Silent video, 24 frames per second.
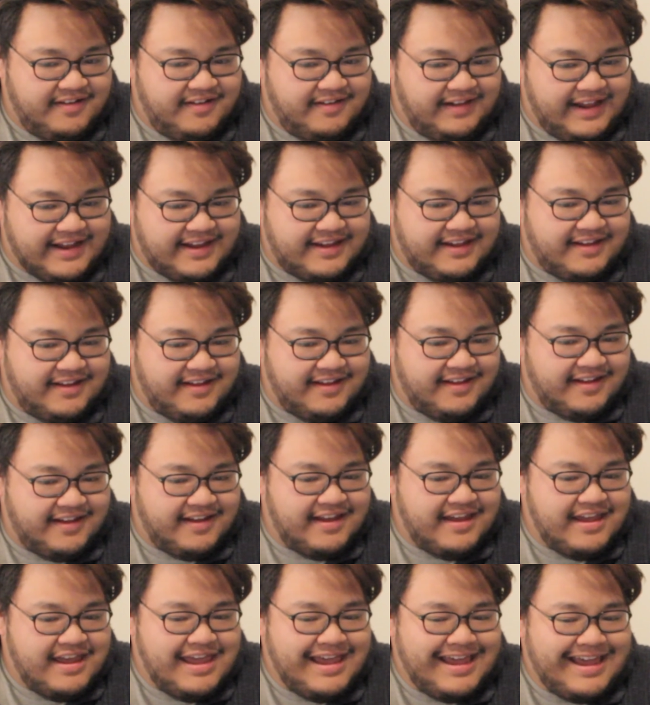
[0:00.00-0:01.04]
like,
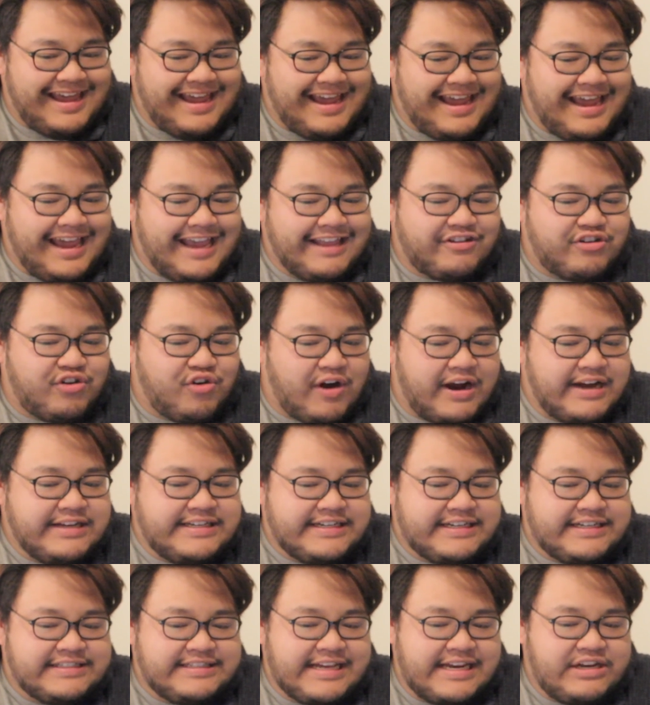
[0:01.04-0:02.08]
it's
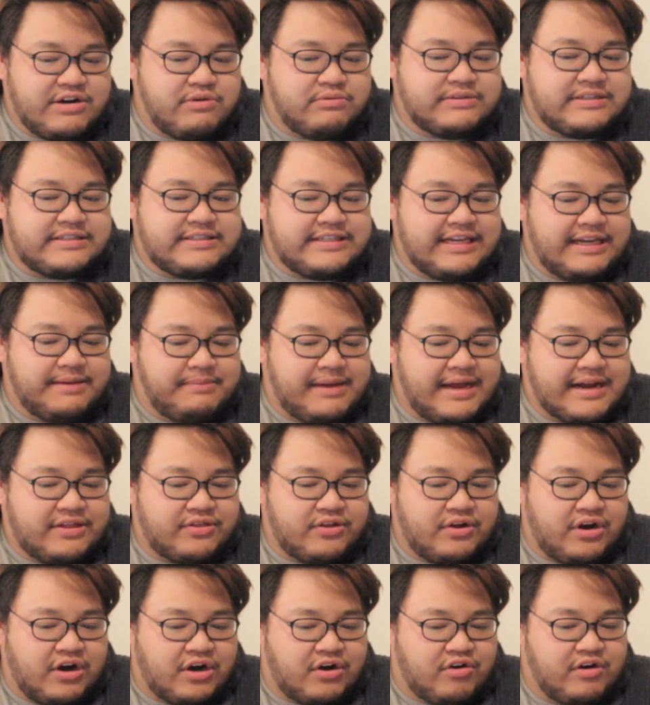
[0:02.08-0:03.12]
crazy because they don't seem like
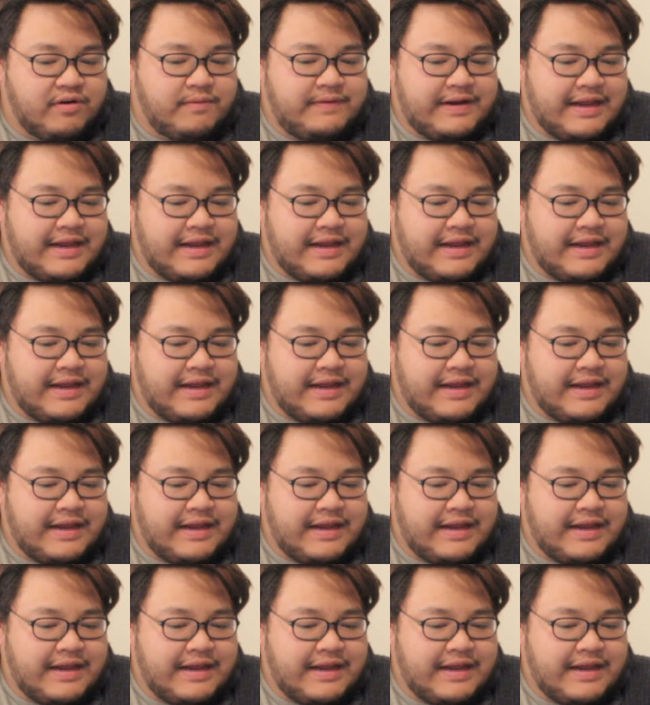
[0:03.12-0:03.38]
they're a group